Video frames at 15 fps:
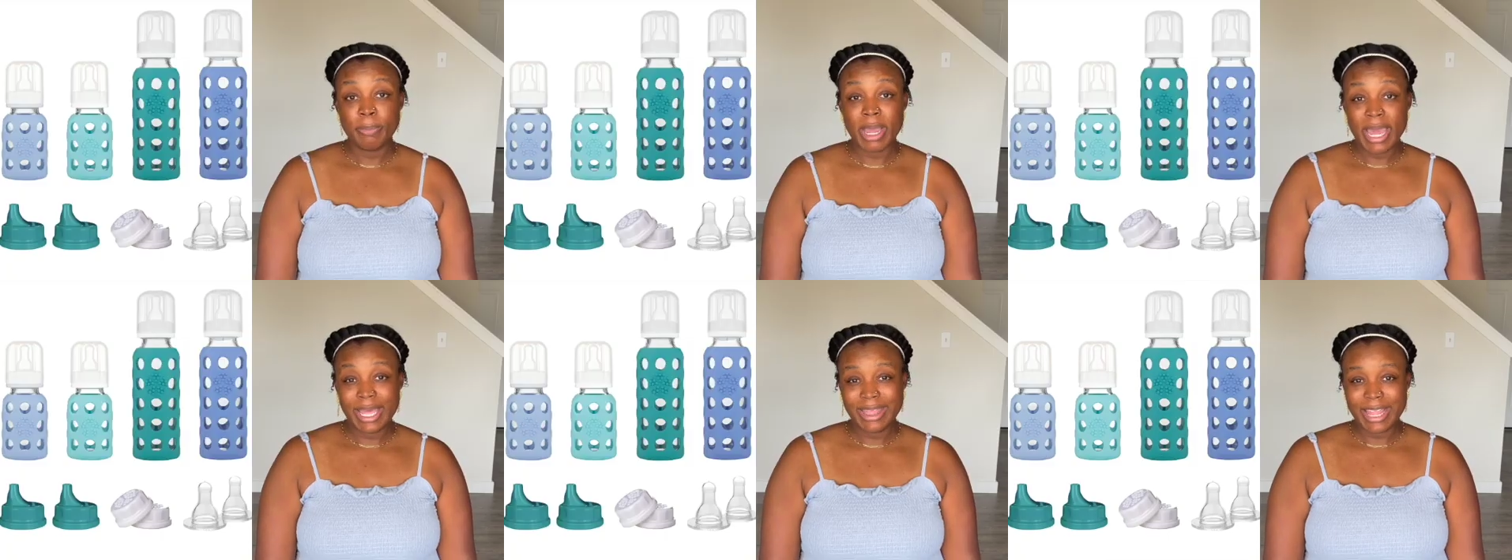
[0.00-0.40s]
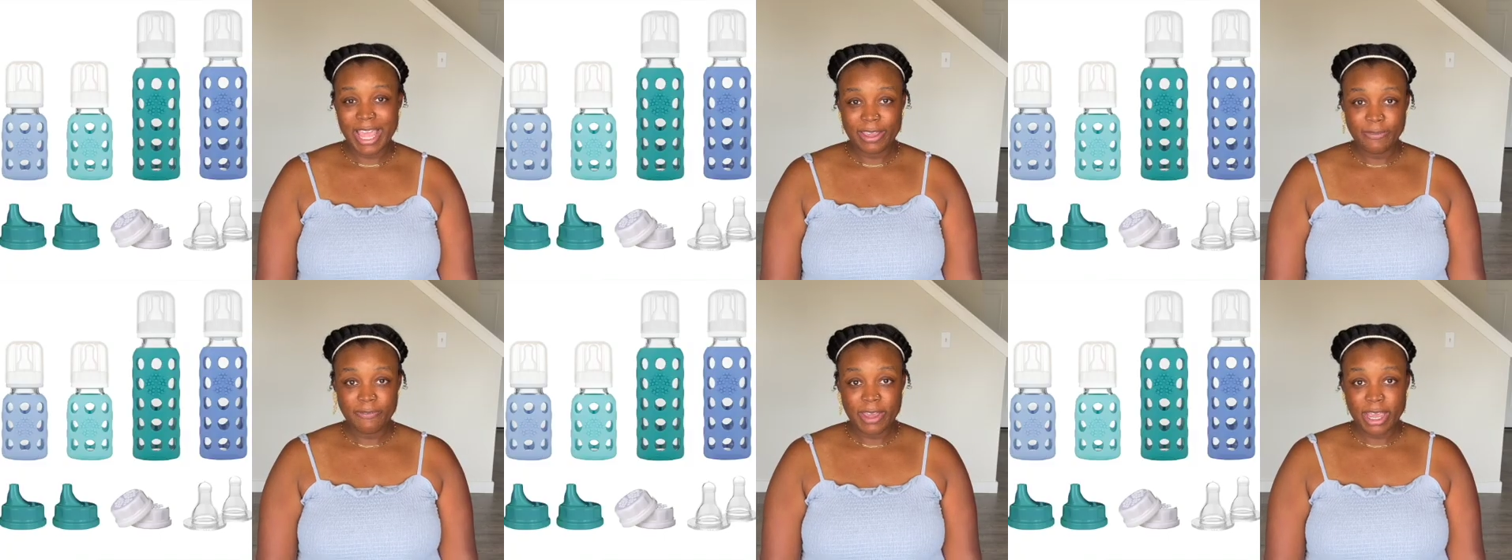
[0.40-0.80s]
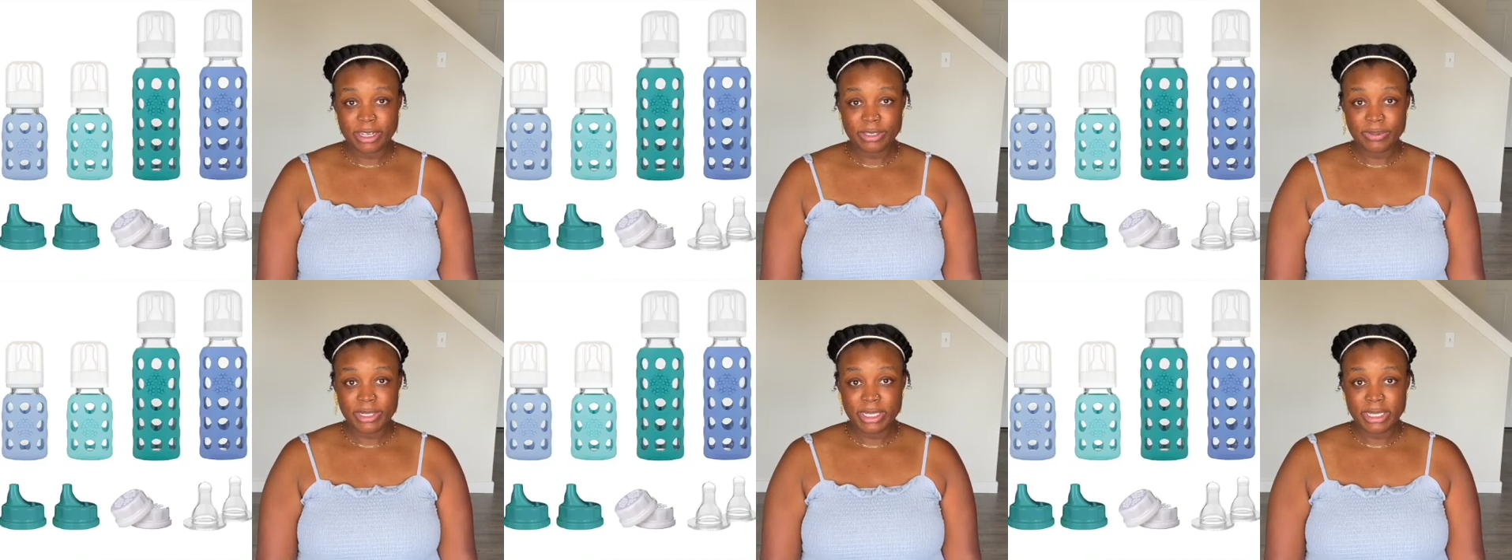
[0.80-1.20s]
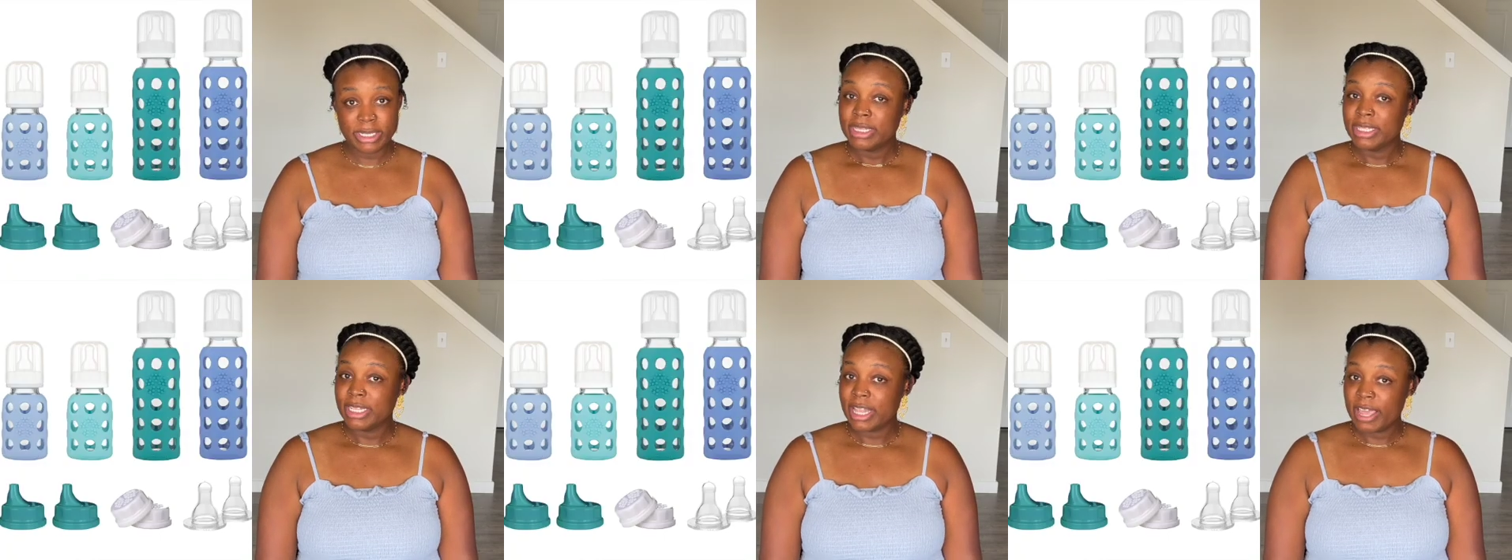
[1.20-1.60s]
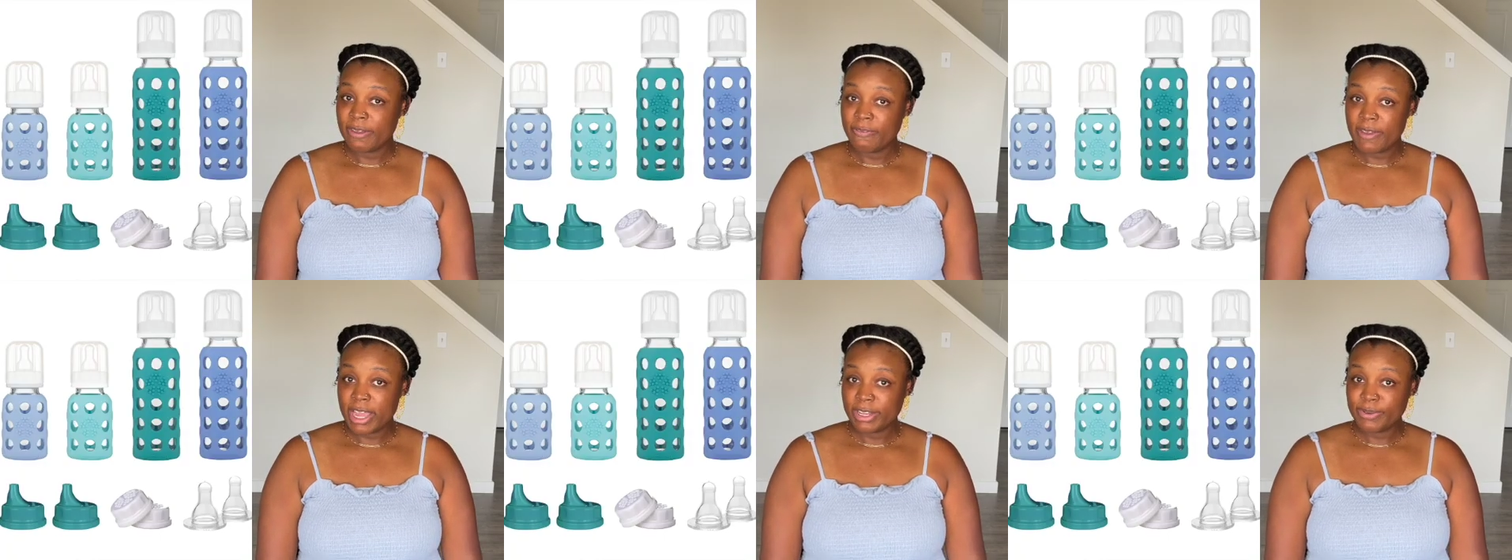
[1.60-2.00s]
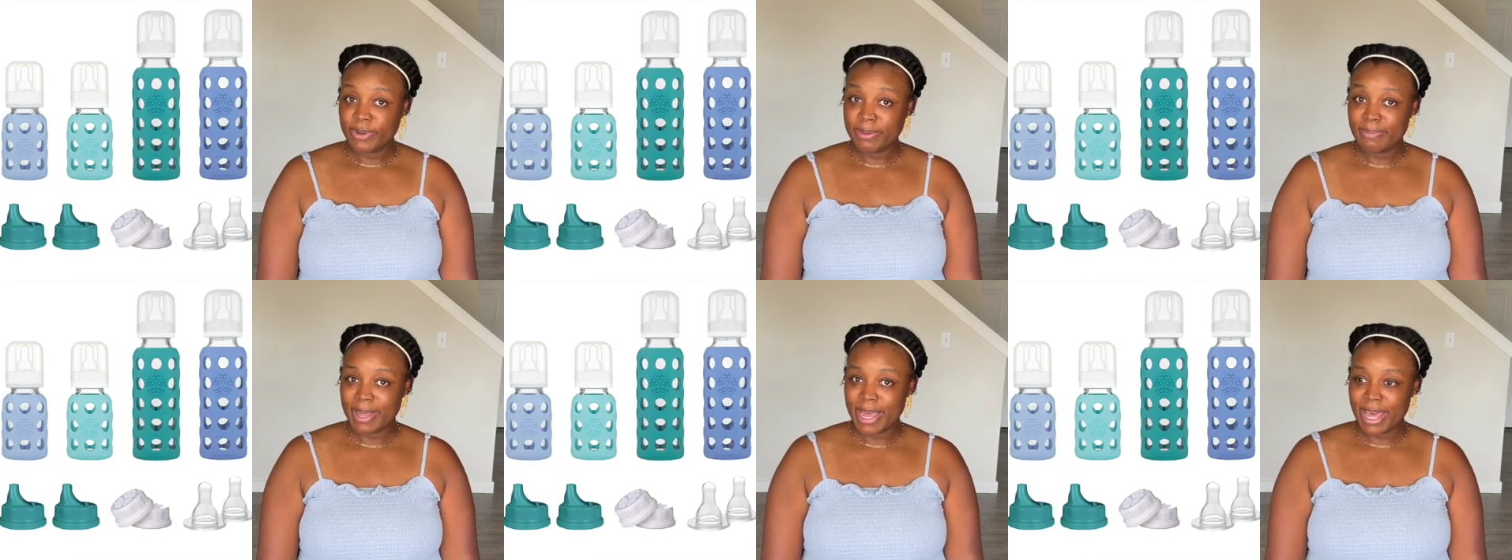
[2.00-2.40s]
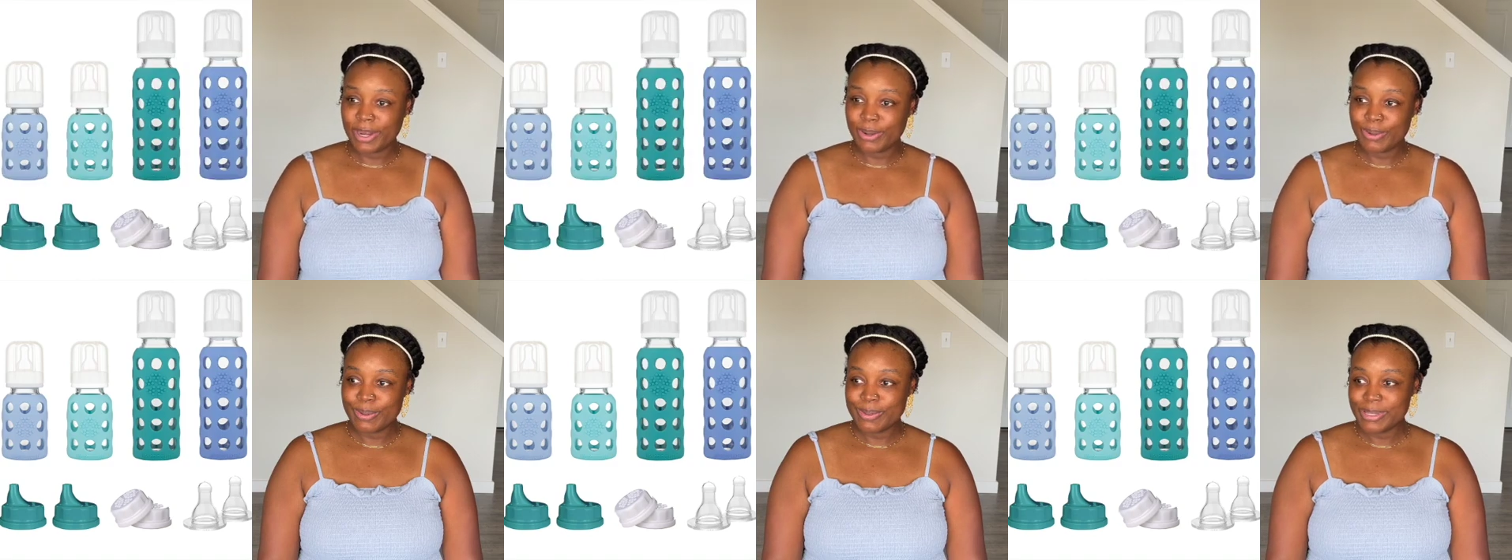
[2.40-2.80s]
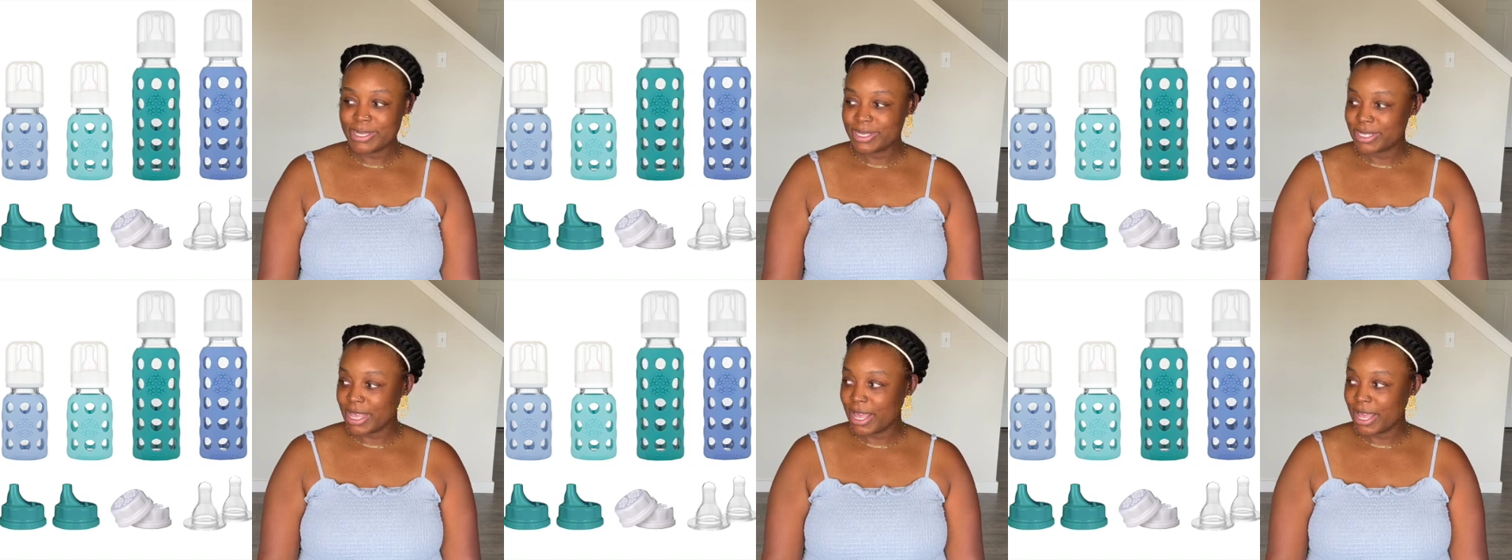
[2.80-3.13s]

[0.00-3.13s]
by Life Factory. The Life Factory bottles,